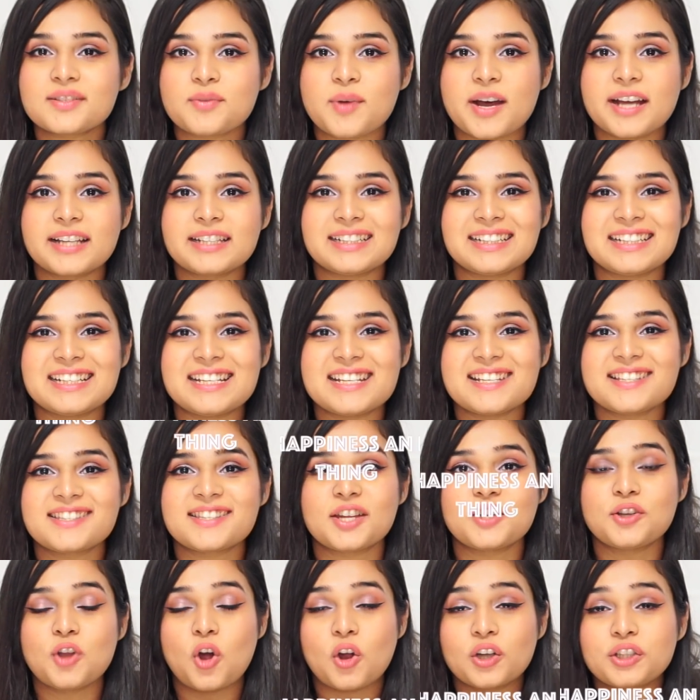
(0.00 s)
one is
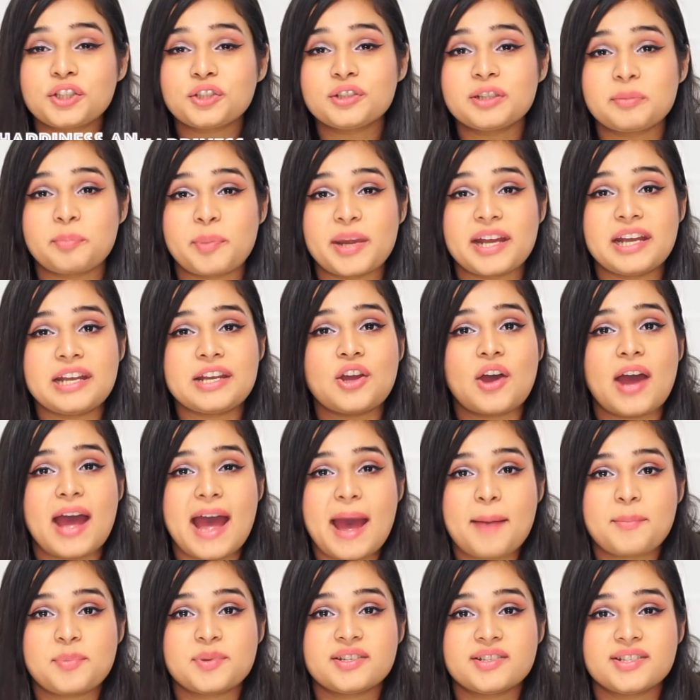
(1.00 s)
not to depend your
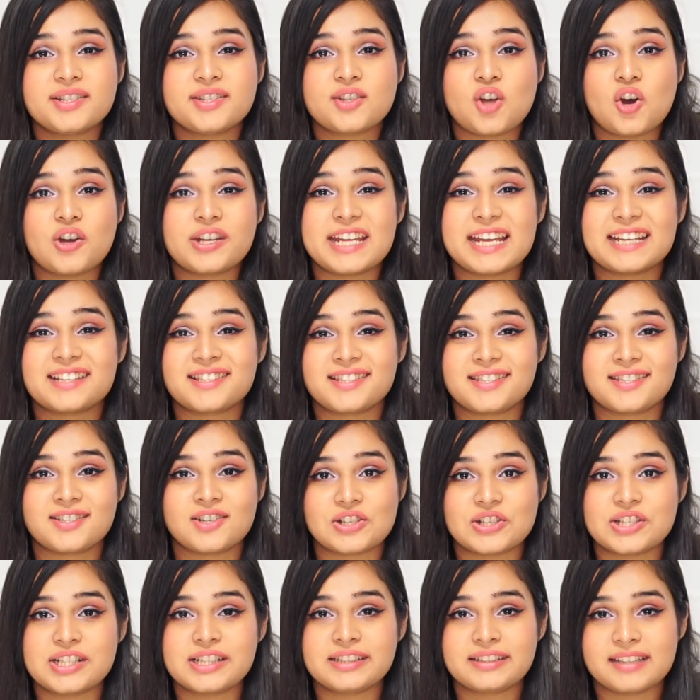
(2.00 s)
happiness on
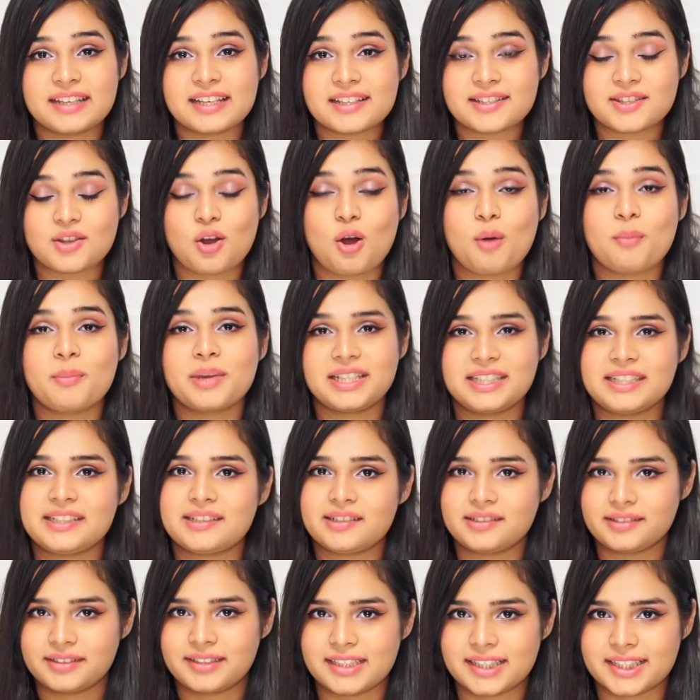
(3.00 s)
external things or
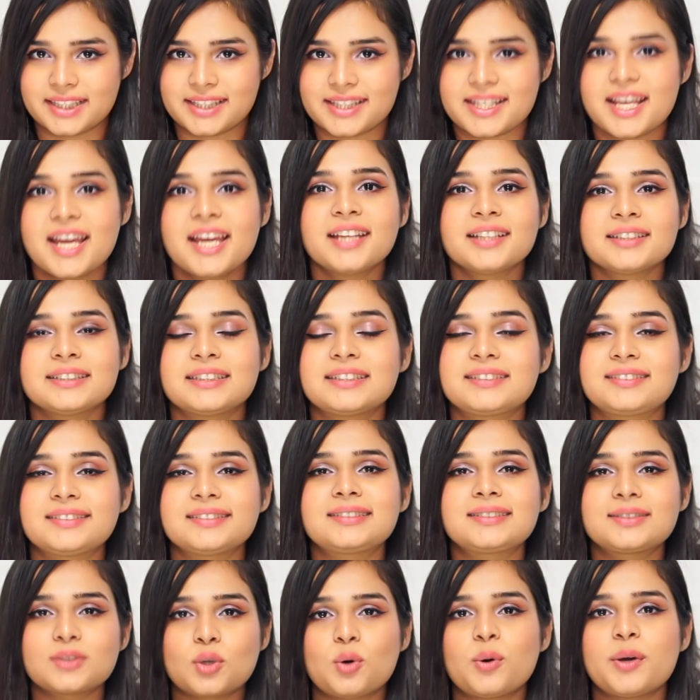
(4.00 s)
material things. This is
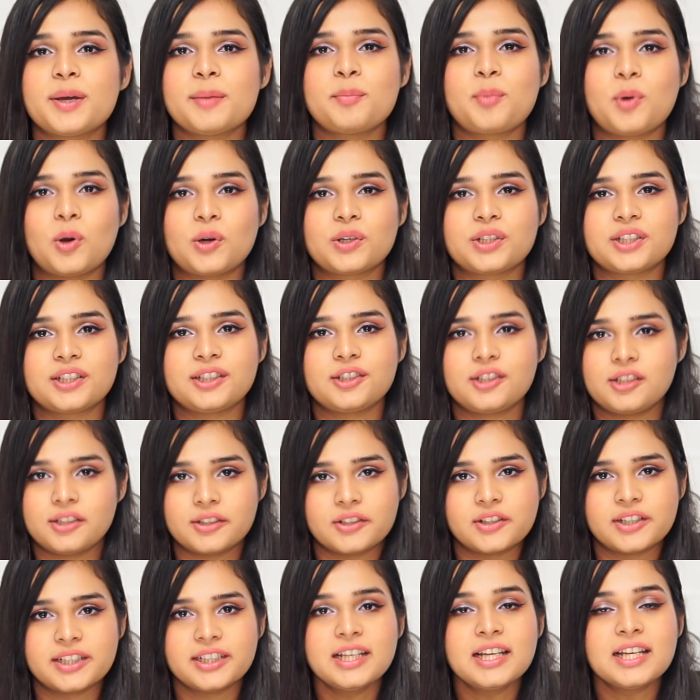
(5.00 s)
so important to
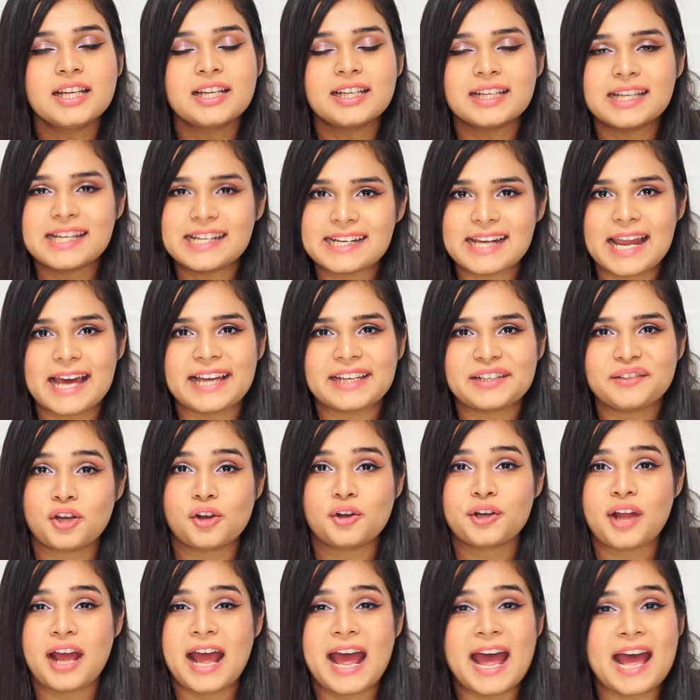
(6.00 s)
learn in life.
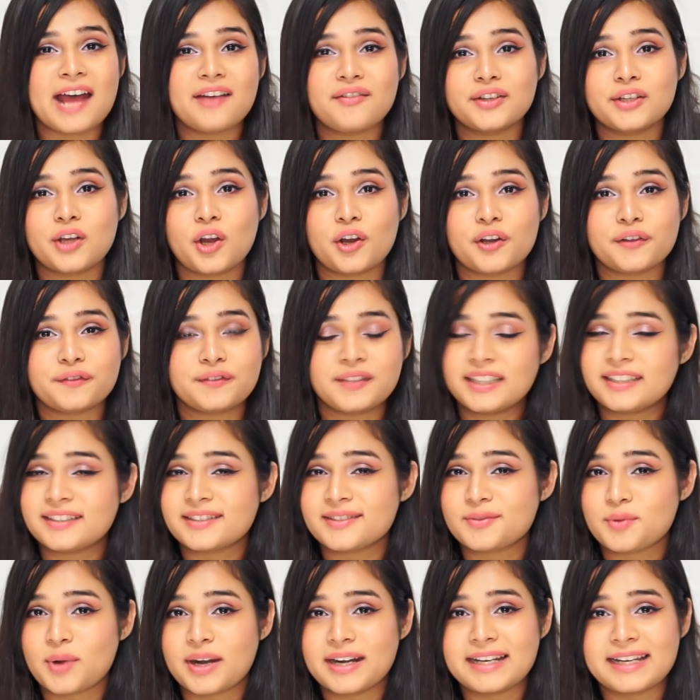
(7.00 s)
You're gonna have a lot of
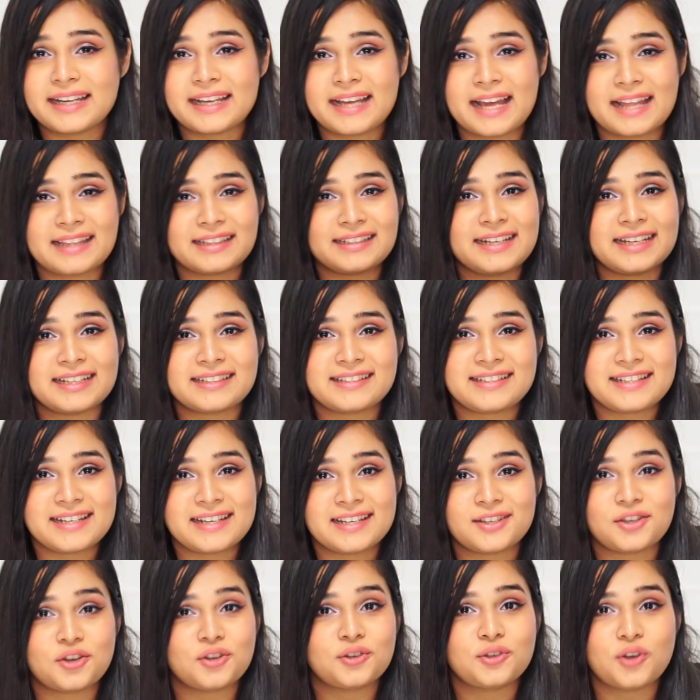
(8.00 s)
things one day and the next
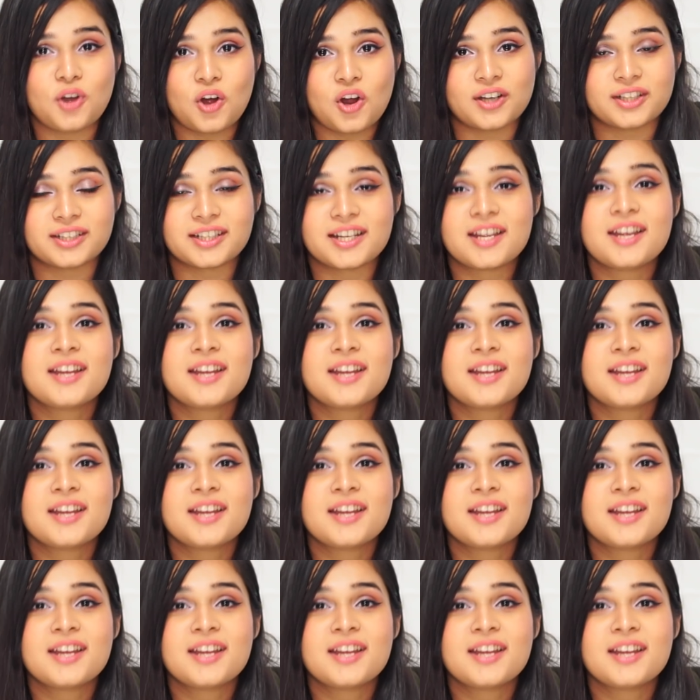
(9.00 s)
day you're not.